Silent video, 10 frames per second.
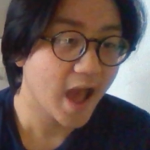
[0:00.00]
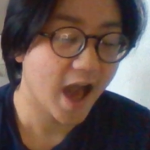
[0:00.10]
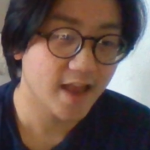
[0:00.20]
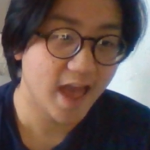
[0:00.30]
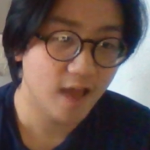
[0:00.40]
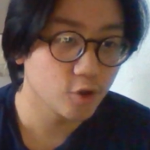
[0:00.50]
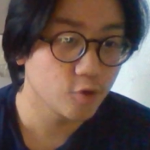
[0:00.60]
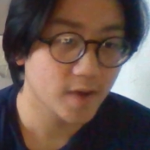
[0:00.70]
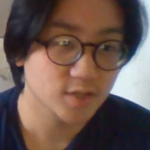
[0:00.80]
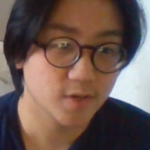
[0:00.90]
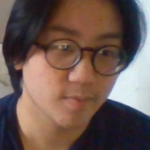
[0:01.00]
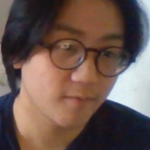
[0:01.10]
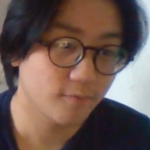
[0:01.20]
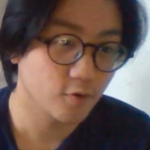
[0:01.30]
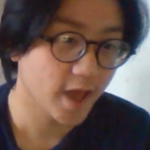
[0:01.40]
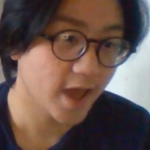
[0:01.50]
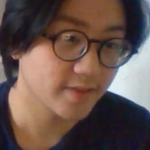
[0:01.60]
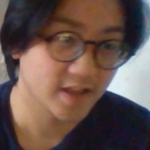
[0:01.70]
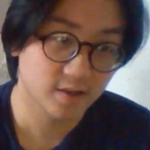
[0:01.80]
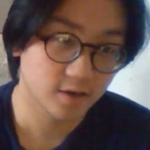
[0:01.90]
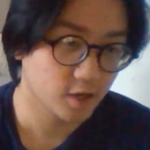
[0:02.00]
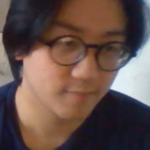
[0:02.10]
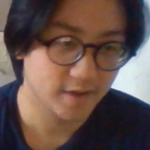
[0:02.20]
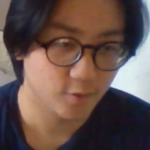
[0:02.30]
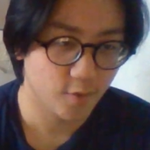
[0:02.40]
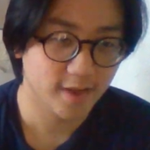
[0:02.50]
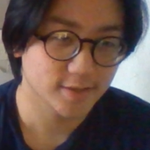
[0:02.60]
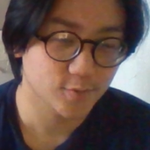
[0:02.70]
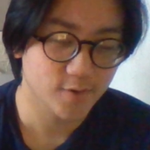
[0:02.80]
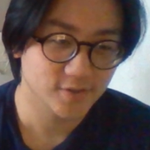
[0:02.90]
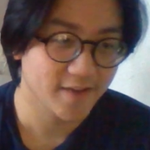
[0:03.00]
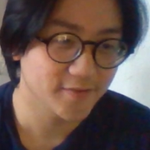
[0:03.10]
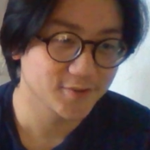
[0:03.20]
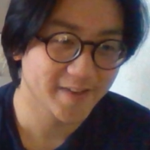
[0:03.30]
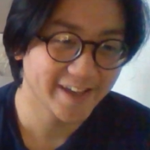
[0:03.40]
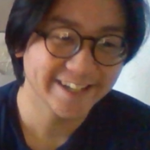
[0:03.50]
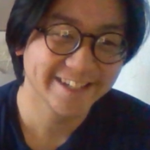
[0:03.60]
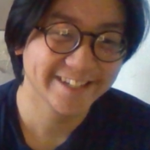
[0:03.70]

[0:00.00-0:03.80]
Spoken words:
I had Heirloom, I had a 21 4K that I didn't earn, by the way. Someone else gave it to me.